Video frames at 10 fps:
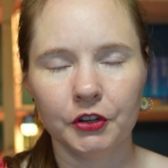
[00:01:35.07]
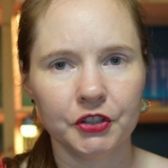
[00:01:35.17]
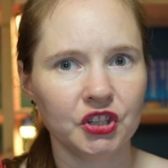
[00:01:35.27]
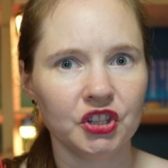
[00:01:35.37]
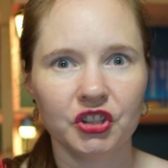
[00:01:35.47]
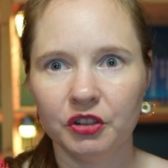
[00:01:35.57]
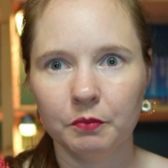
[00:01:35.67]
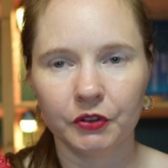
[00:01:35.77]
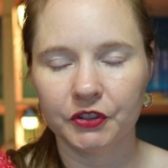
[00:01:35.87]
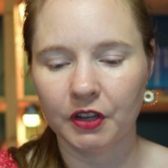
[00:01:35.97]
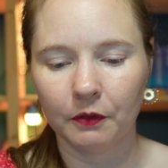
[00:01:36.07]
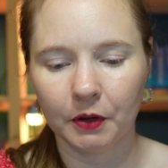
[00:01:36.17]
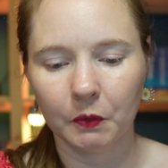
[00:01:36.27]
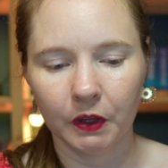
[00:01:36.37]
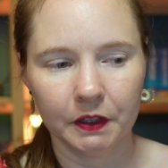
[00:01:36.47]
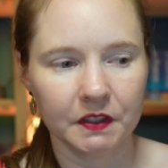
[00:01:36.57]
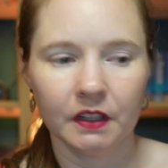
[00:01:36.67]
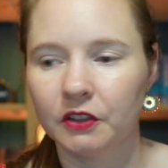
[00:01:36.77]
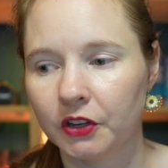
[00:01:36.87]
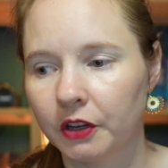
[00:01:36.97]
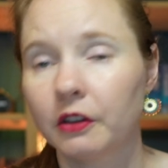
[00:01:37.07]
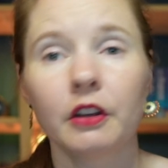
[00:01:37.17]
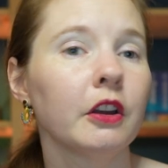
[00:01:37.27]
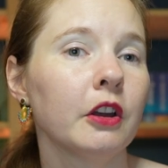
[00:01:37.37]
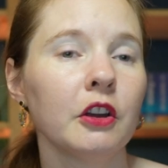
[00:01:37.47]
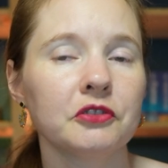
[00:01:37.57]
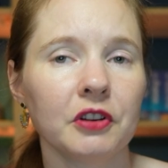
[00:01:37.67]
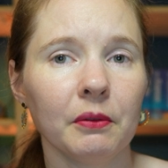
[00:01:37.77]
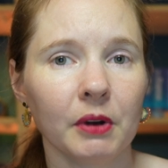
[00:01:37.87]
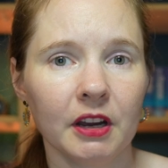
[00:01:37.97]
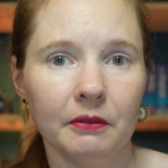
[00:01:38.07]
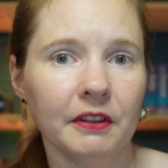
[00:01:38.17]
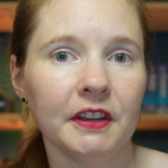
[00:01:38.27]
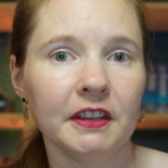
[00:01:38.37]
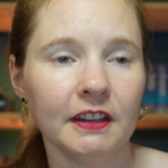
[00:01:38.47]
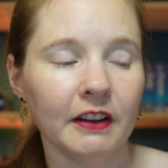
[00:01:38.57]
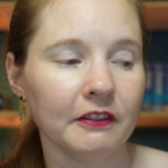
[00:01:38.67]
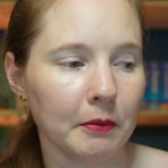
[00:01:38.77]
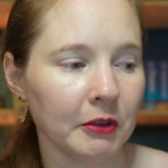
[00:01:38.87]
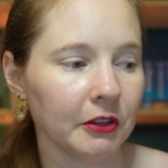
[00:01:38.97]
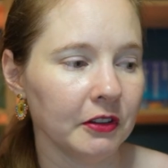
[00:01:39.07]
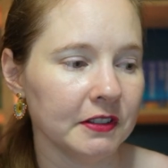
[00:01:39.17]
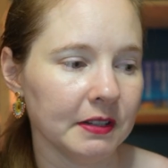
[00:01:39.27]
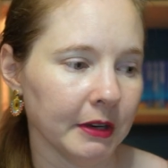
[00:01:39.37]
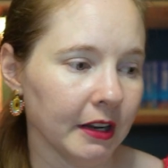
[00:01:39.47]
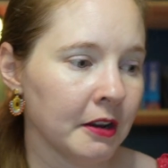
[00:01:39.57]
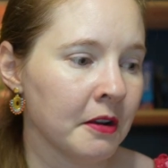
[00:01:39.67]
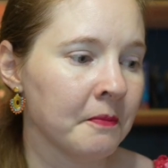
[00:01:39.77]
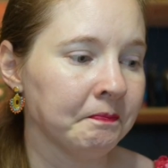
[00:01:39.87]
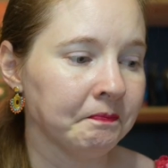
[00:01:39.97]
It's super soft. I'm really excited to try working with it, even if I'm a little intimidated.